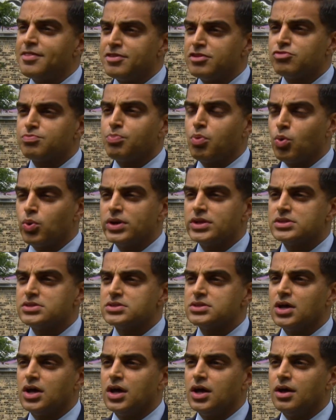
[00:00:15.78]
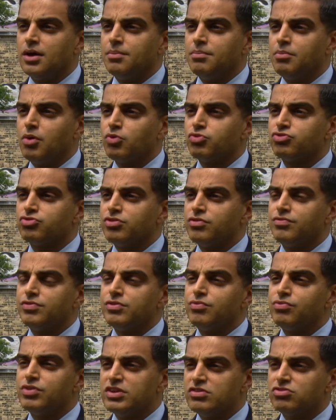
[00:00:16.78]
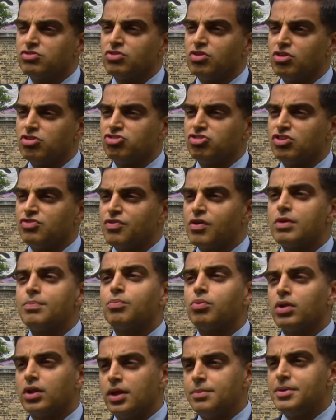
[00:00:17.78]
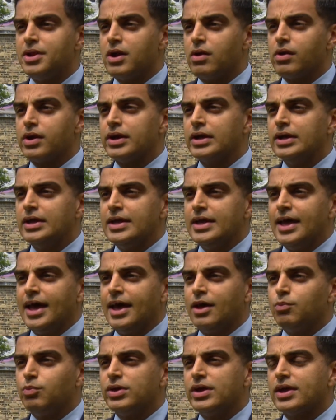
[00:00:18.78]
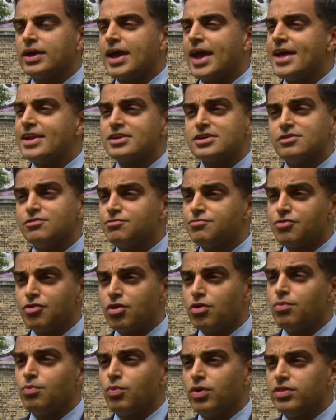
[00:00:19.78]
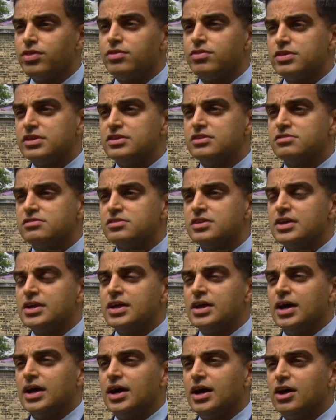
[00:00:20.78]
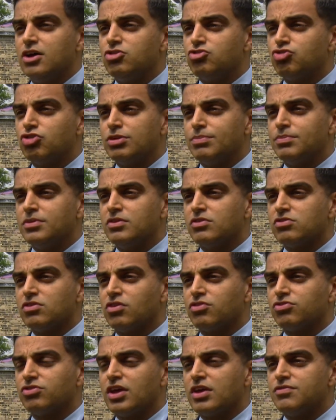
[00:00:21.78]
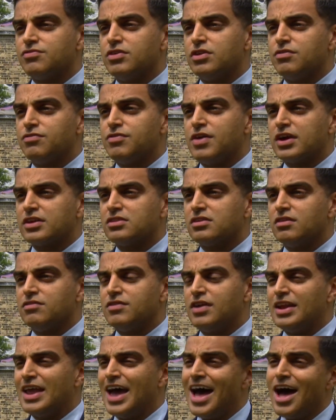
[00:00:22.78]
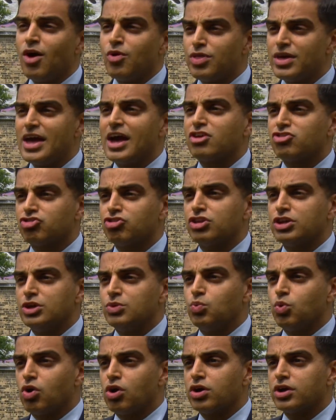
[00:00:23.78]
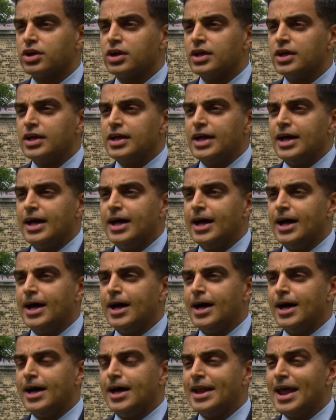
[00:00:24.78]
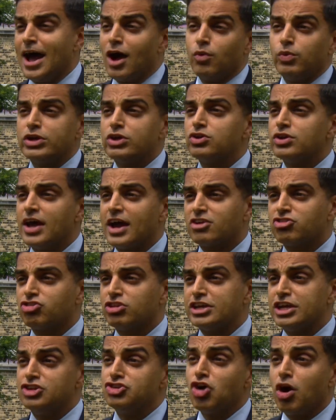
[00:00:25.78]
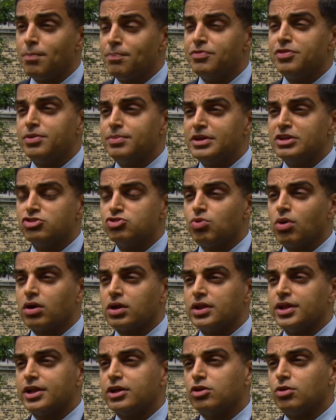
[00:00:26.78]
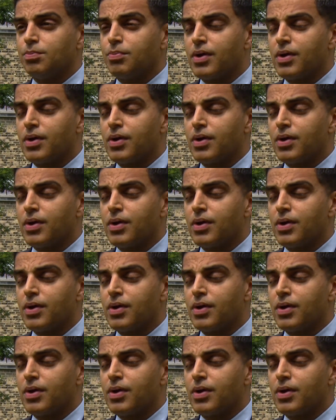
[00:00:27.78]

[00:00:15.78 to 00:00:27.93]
At this point, uh, most of the research is very preliminary and we can't confirm whether these uh, treatments are safe and effective and how they actually work uh, and how we could actually adopt them into our clinical